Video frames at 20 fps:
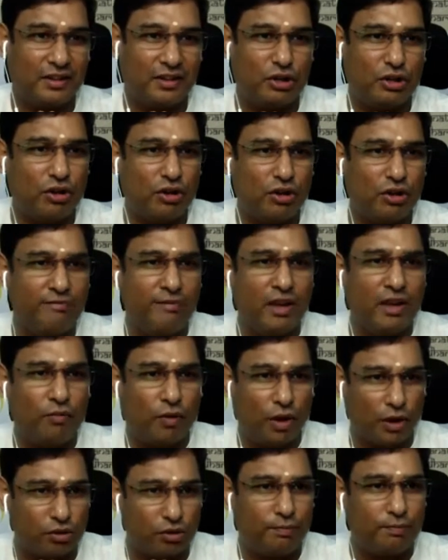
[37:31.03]
You give me
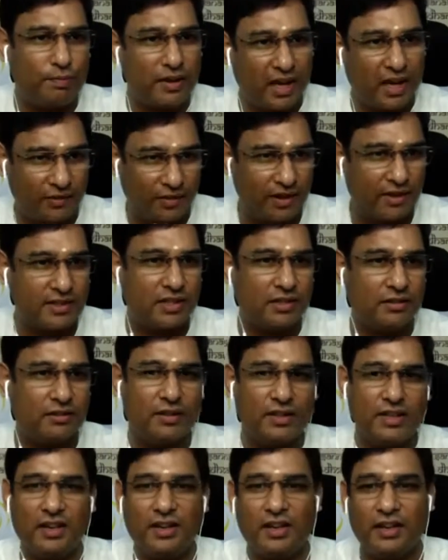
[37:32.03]
1 rupee, I will receive
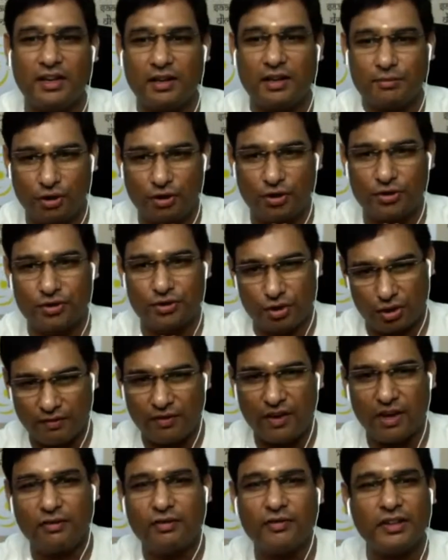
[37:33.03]
with dignity because you have
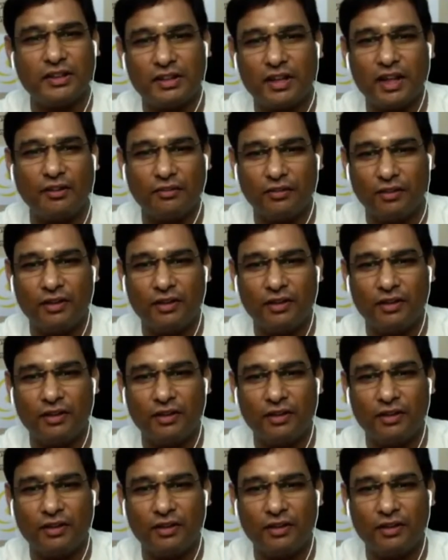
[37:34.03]
given with love.